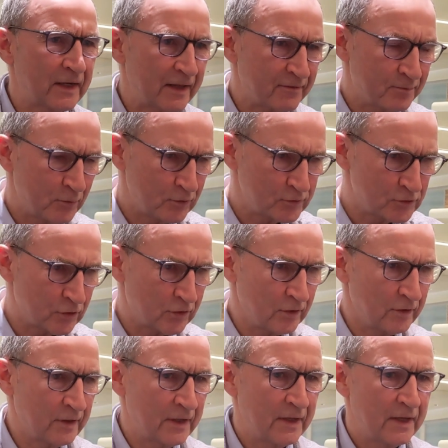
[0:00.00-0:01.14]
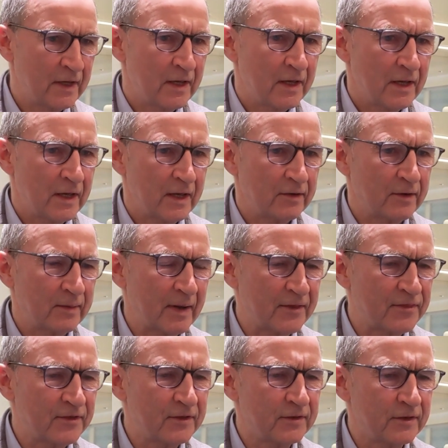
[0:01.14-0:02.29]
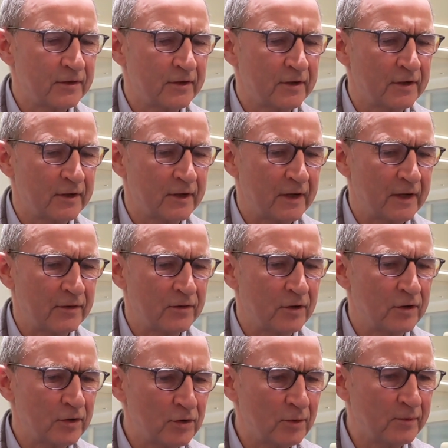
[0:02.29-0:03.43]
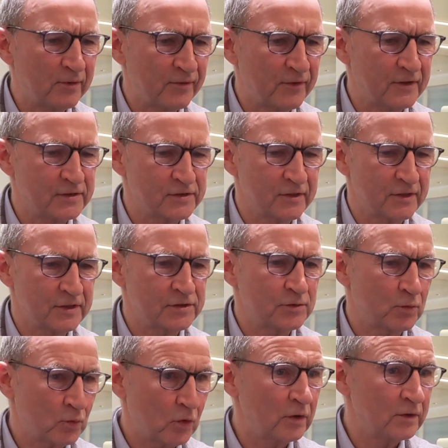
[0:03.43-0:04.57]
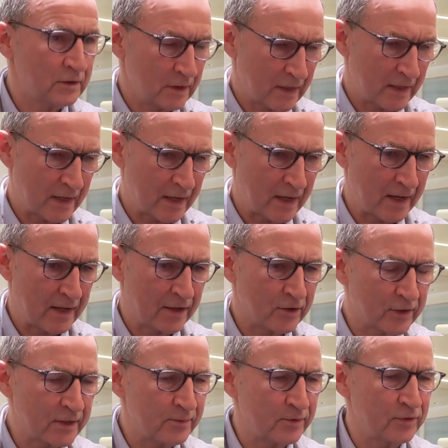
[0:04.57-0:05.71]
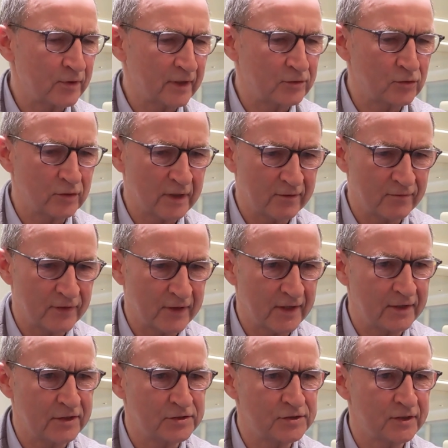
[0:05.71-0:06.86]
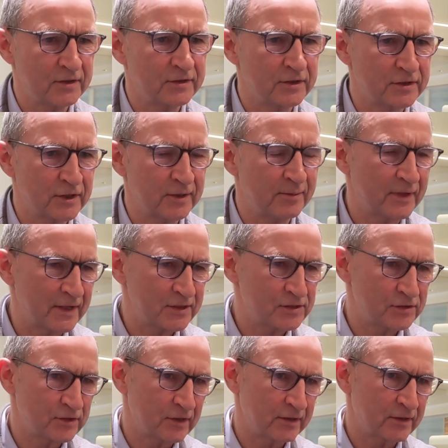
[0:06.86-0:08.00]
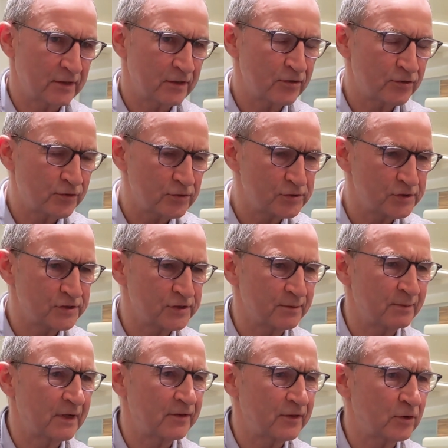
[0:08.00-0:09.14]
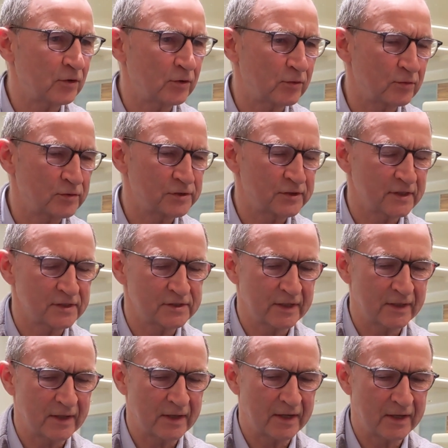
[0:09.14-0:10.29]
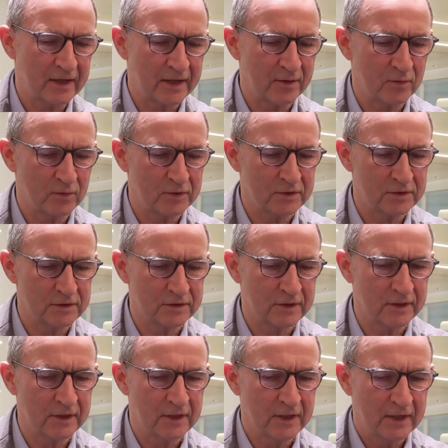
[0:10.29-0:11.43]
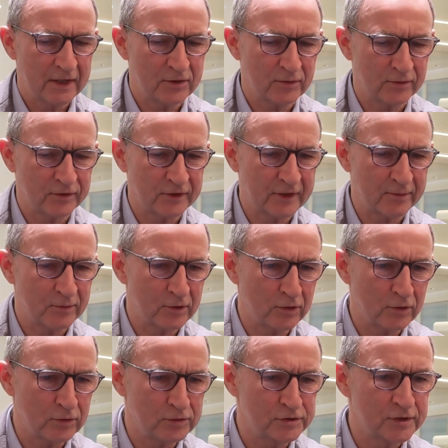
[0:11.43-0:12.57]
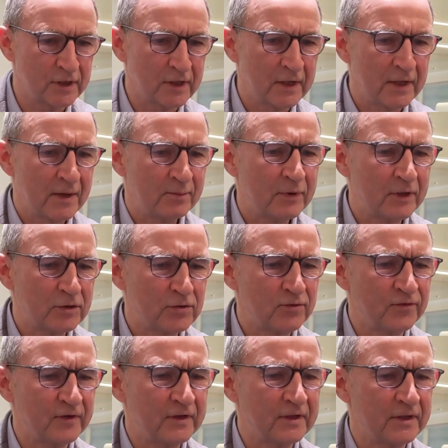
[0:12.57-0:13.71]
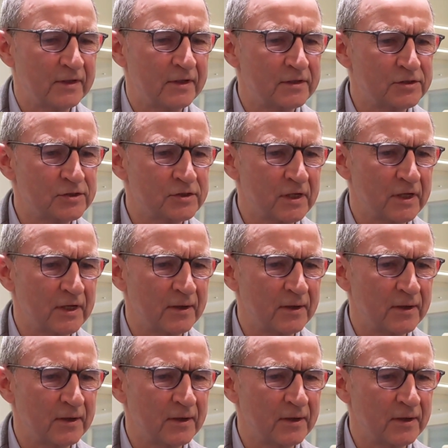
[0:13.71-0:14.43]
life moves on. I think that there are a number of things to this. One, I agree with you. I do have the energy, determination, and enthusiasm, and I think all of those things I wouldn't. I don't think I would lose. But I do feel that there's